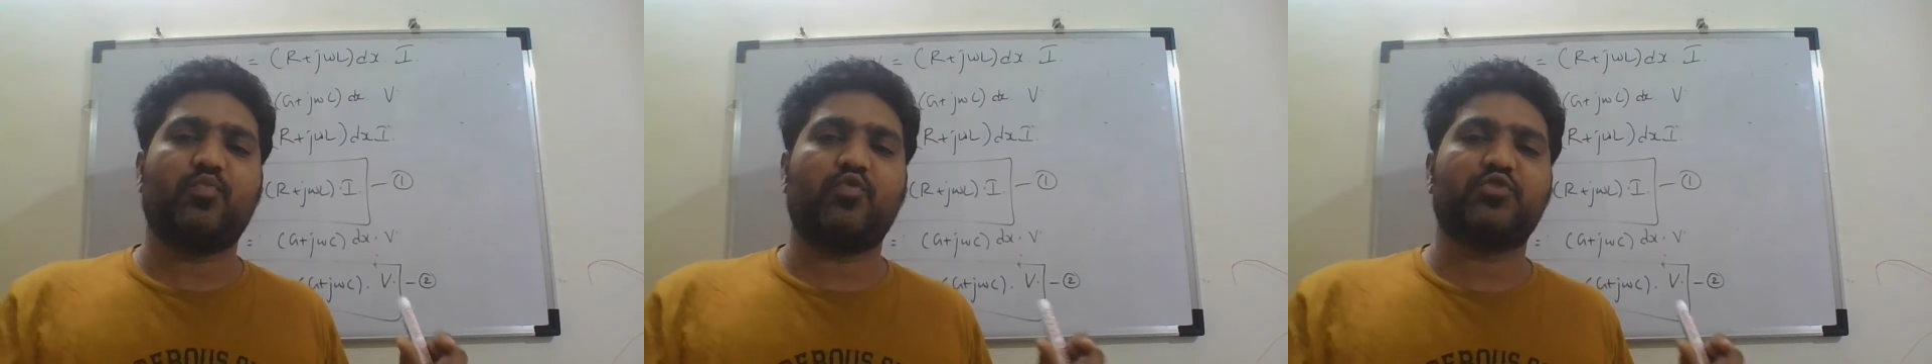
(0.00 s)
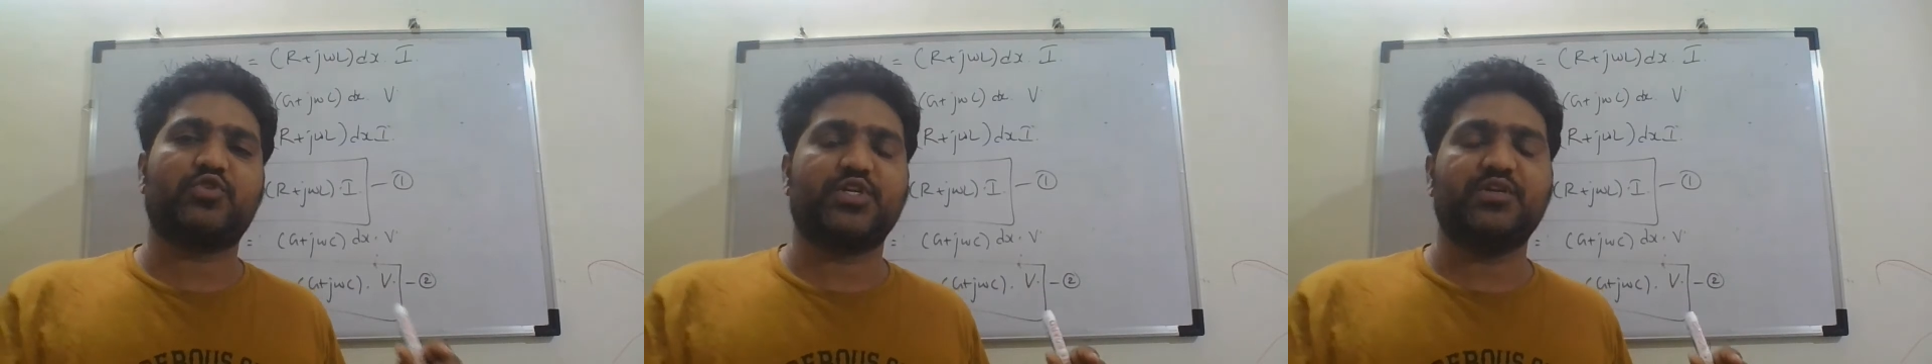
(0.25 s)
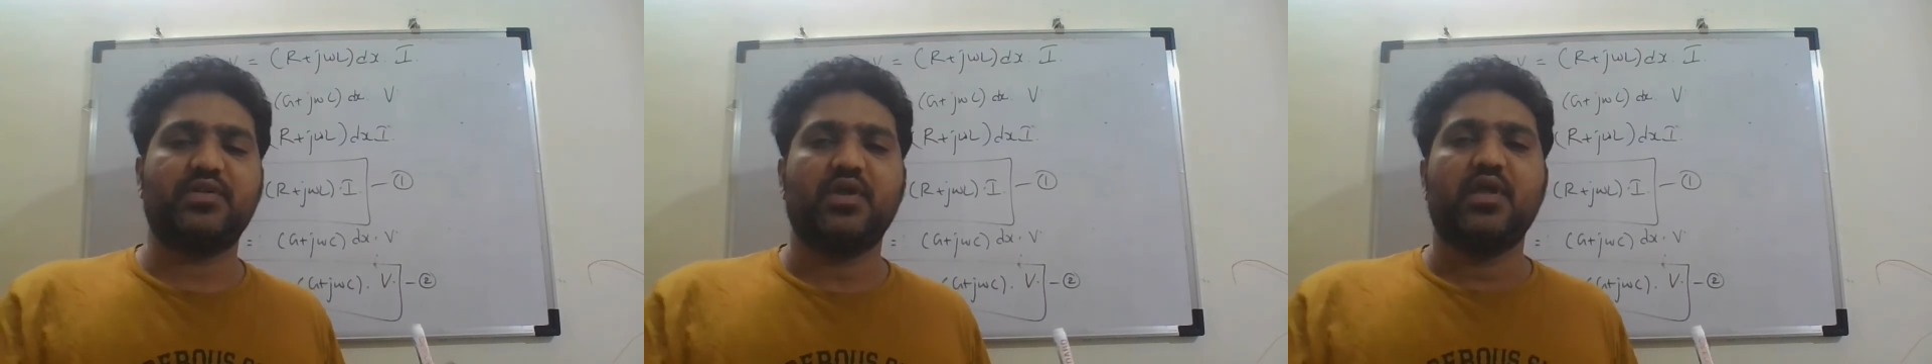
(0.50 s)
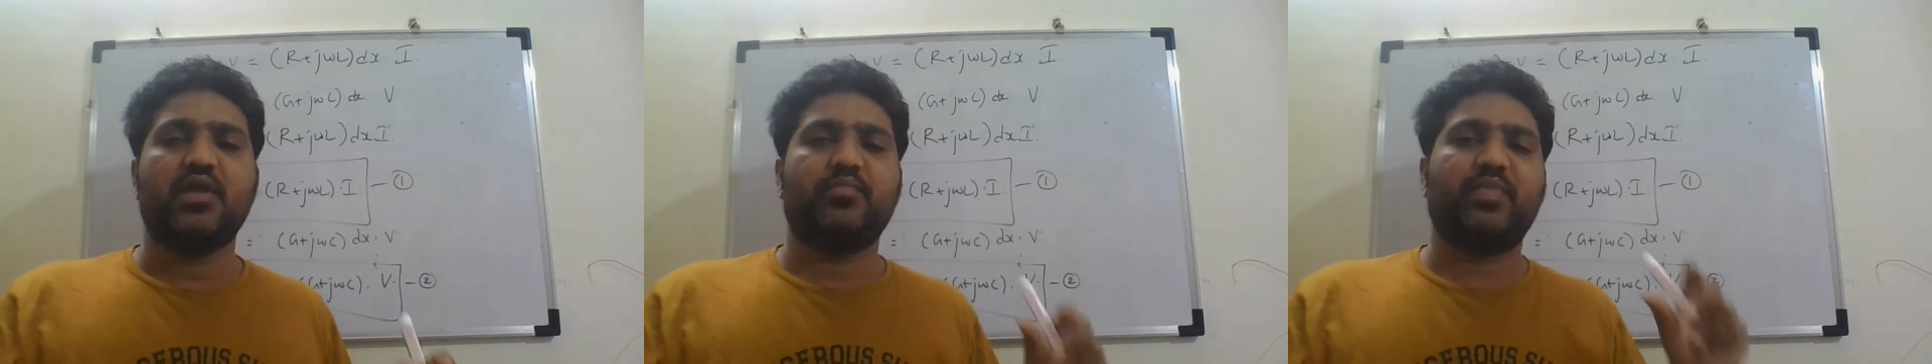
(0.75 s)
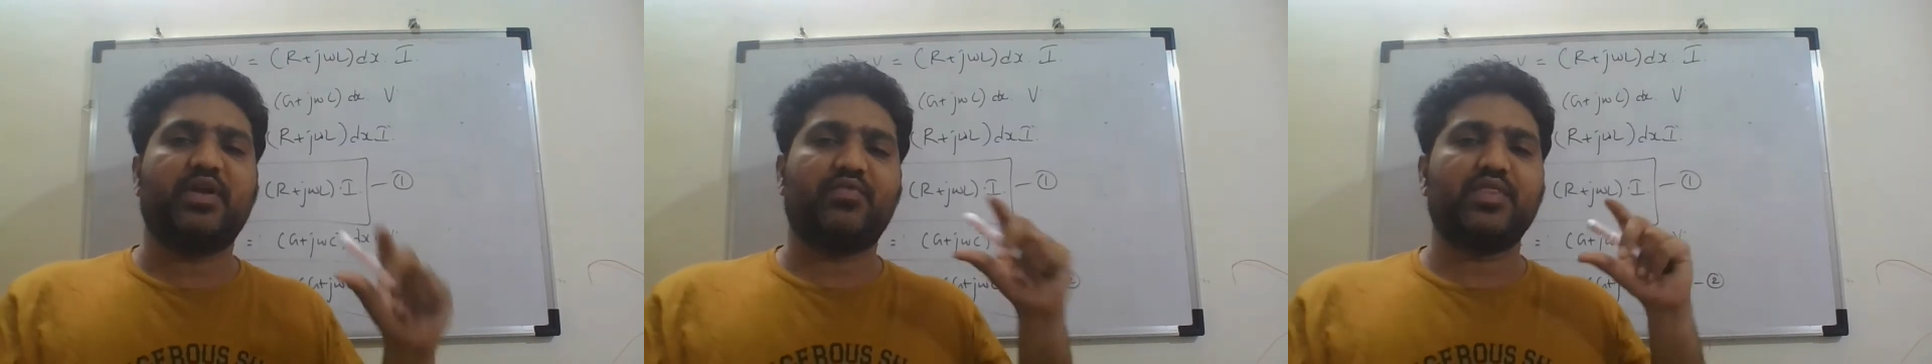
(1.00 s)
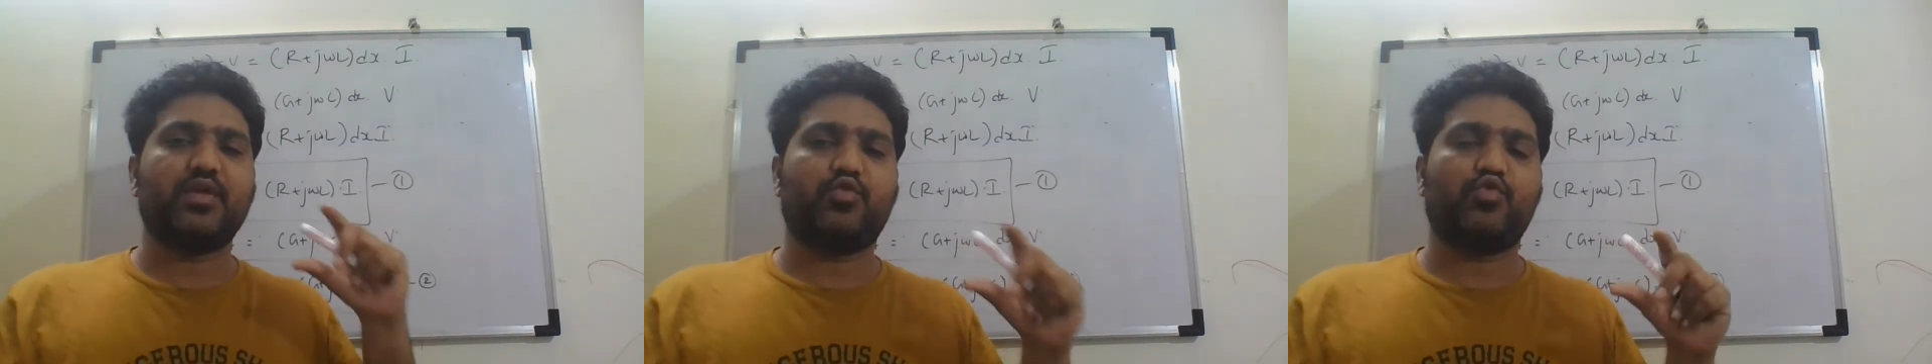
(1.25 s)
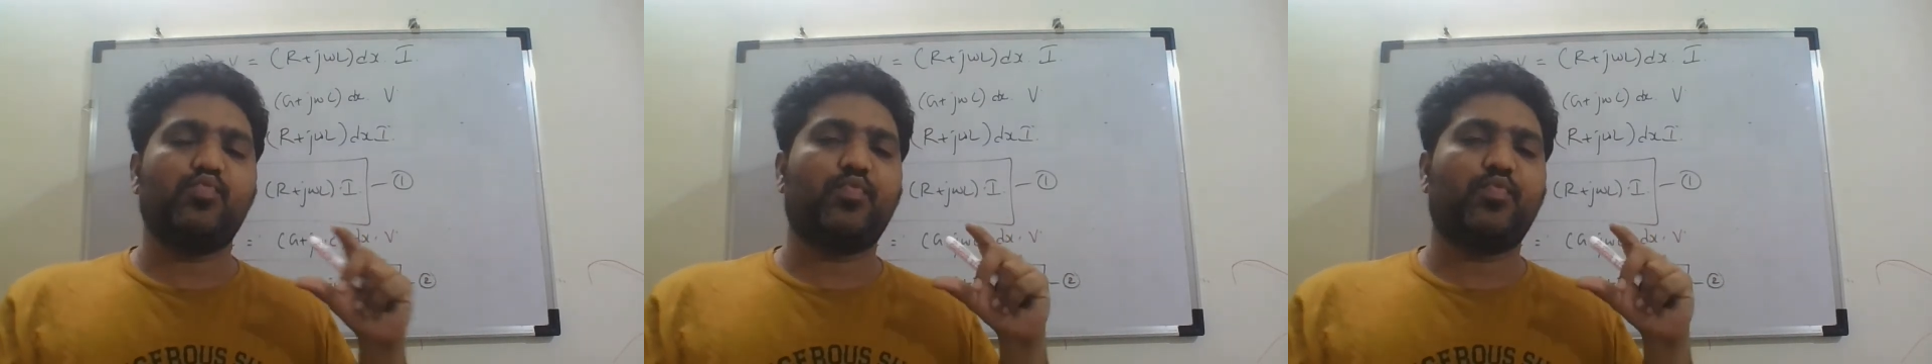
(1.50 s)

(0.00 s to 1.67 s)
portion between the 2